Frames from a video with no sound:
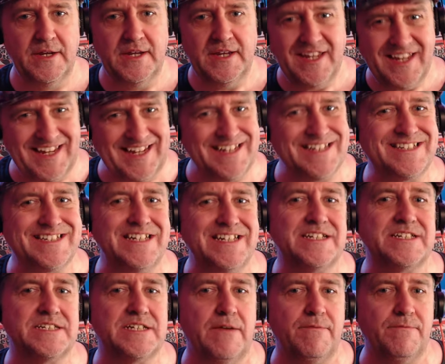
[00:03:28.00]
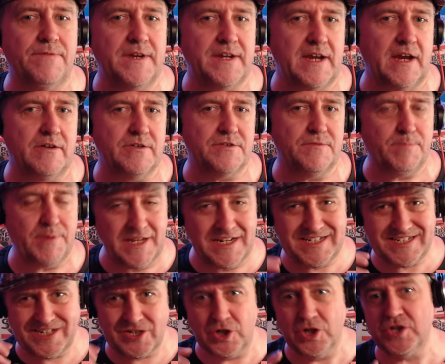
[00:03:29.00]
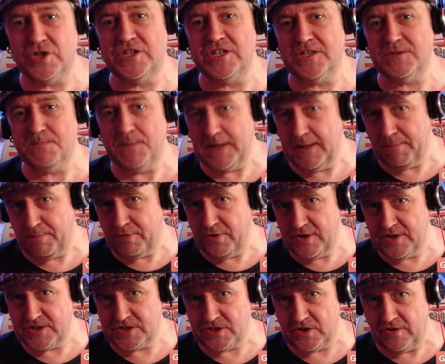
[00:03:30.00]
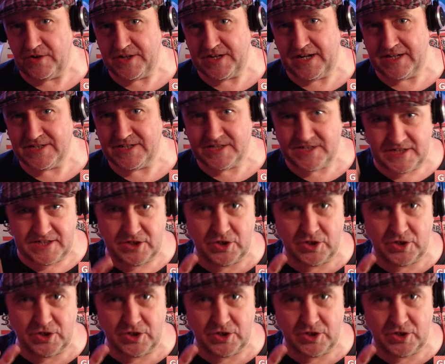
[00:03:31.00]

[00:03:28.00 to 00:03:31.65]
Is this something out of place? Could this be a prehistoric entity?